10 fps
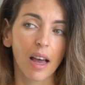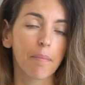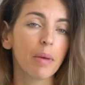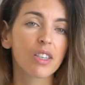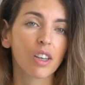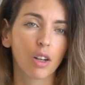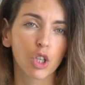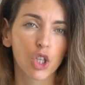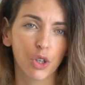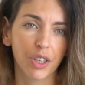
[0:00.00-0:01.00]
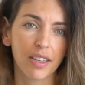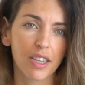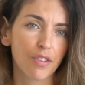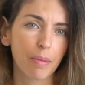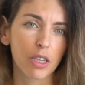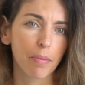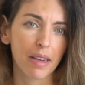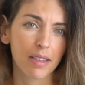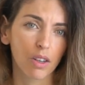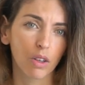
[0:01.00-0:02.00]
a mystical journey. This film is a
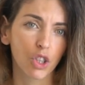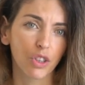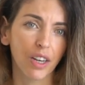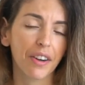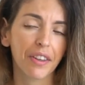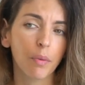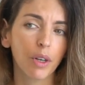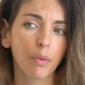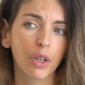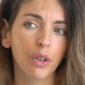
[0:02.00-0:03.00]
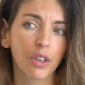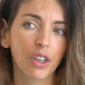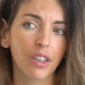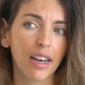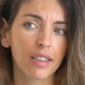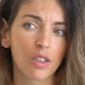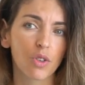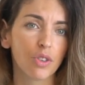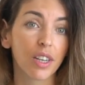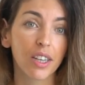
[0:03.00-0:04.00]
mystical journey. I think when you're connected
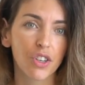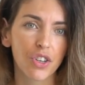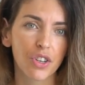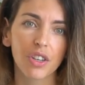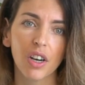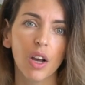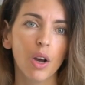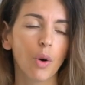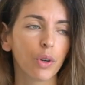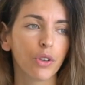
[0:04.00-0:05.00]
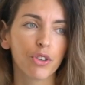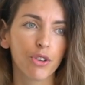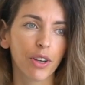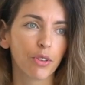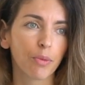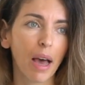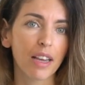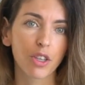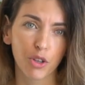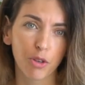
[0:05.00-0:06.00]
to nature, when you're trying to
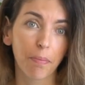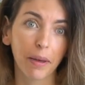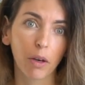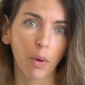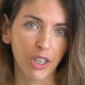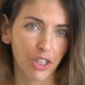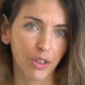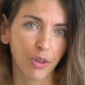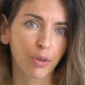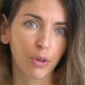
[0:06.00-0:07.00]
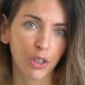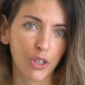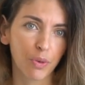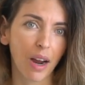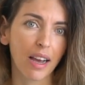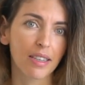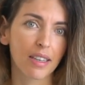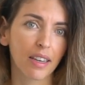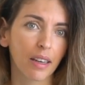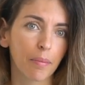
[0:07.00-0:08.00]
ask you the big question, of course you're
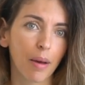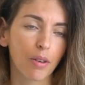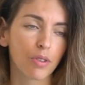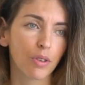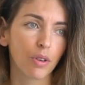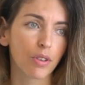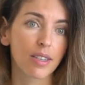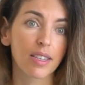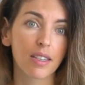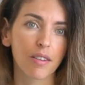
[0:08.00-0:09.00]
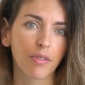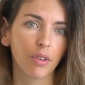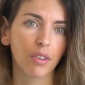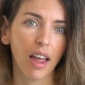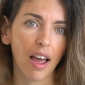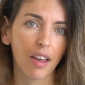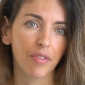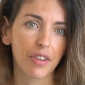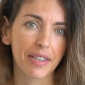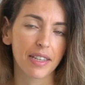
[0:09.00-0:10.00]
asking about, you know, the sense of your life,
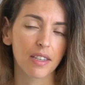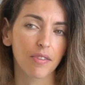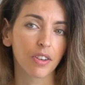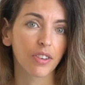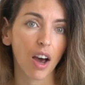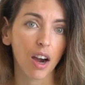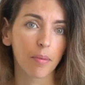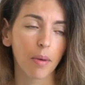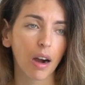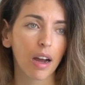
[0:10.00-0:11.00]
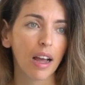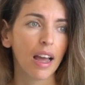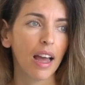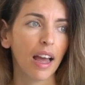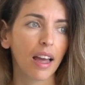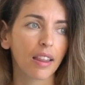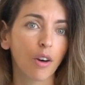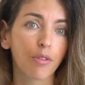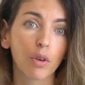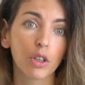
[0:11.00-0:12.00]
the sense of the dogma, and
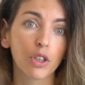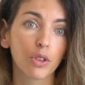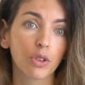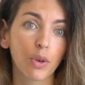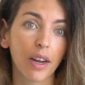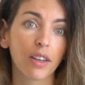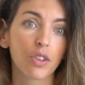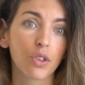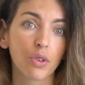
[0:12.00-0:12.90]
of course you're trying to,